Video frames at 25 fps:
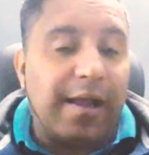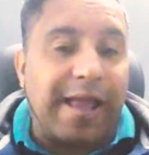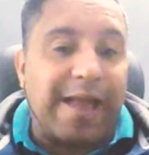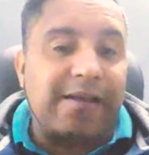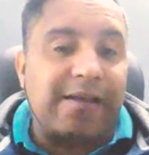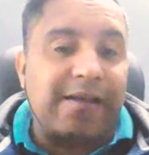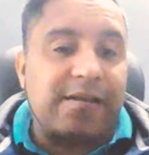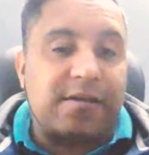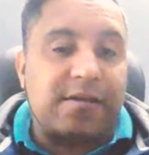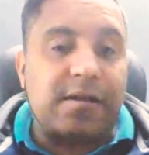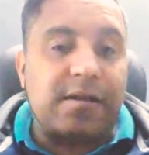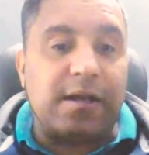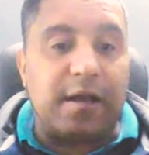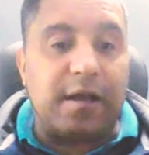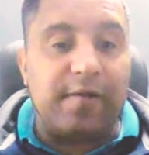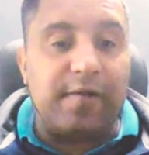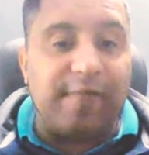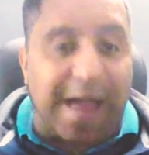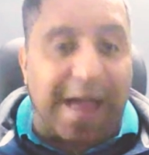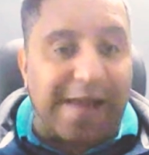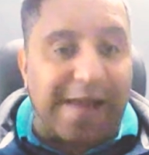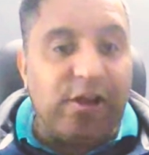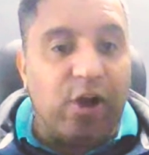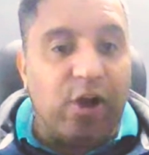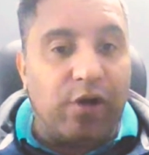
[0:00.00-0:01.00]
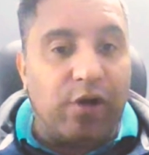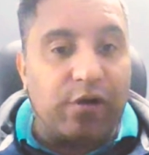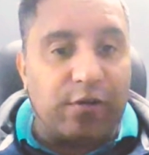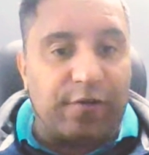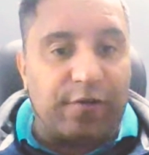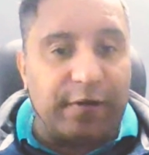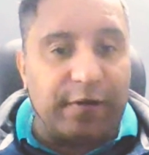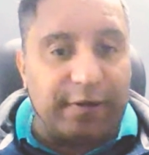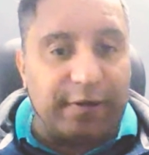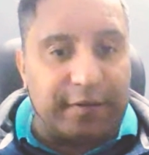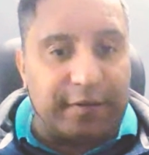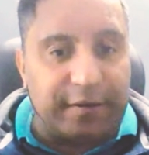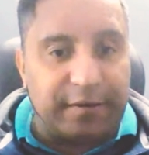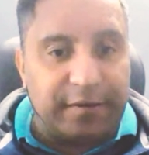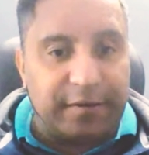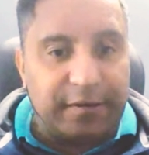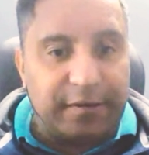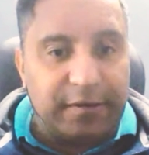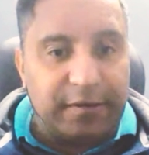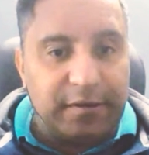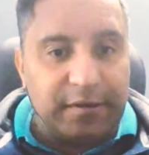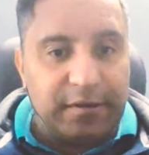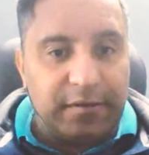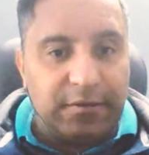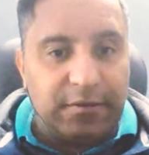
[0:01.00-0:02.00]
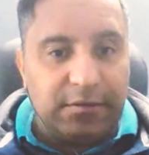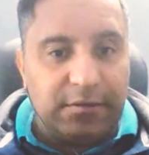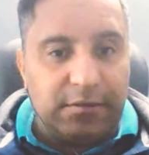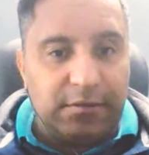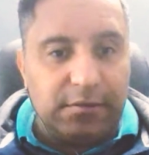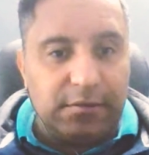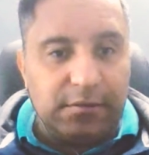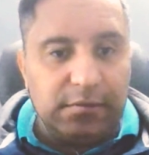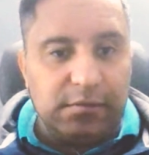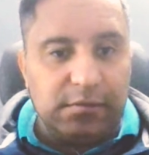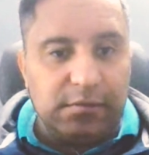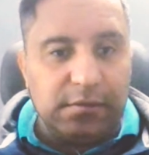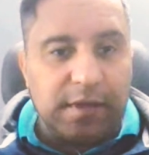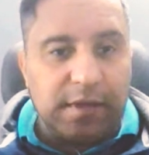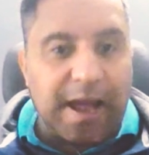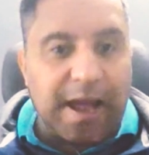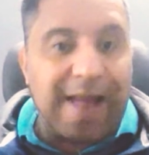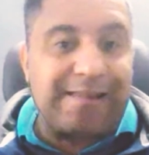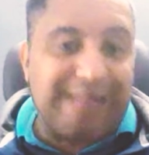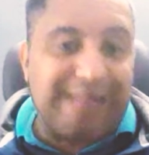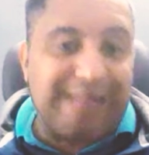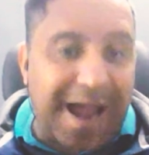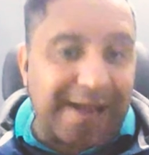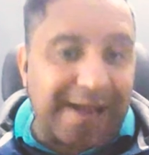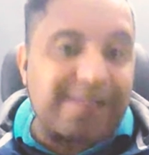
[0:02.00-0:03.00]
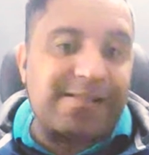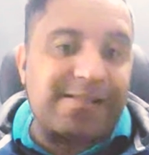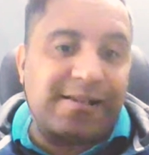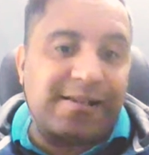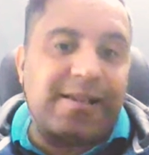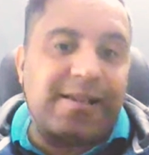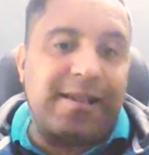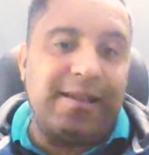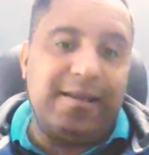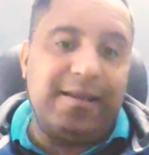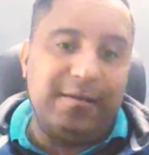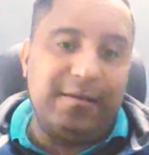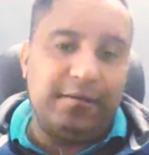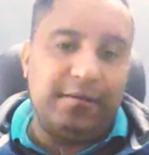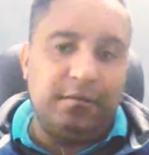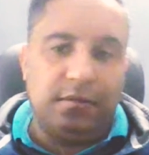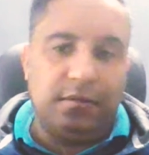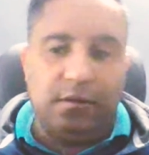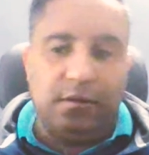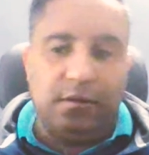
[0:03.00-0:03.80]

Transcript: get value out of it. And that is the key.